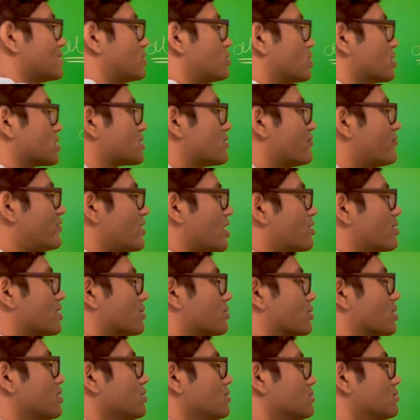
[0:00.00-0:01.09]
is just a
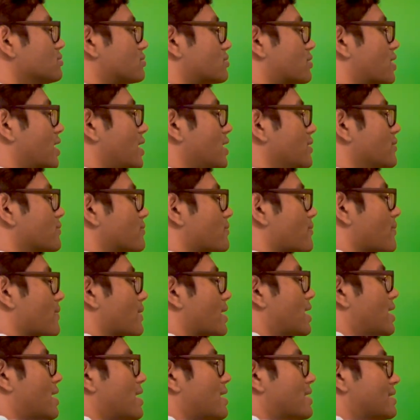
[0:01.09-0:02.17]
variable, right?
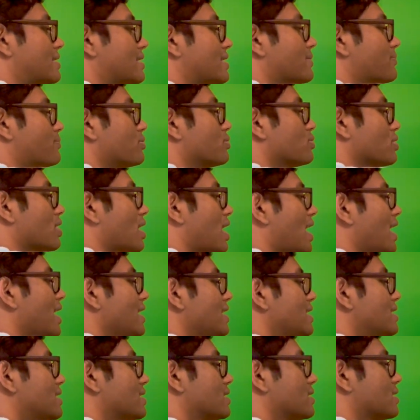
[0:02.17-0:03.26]
Then
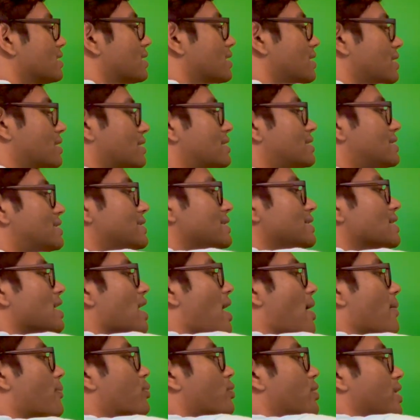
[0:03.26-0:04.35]
applying the d
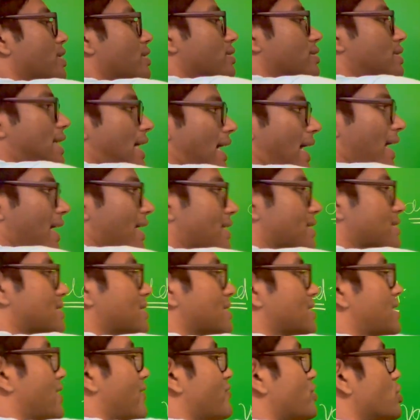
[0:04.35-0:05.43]
operator to x
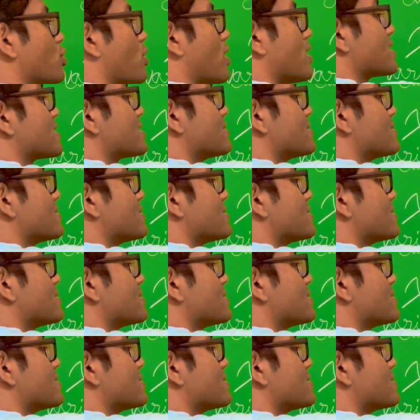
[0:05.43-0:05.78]
gives you a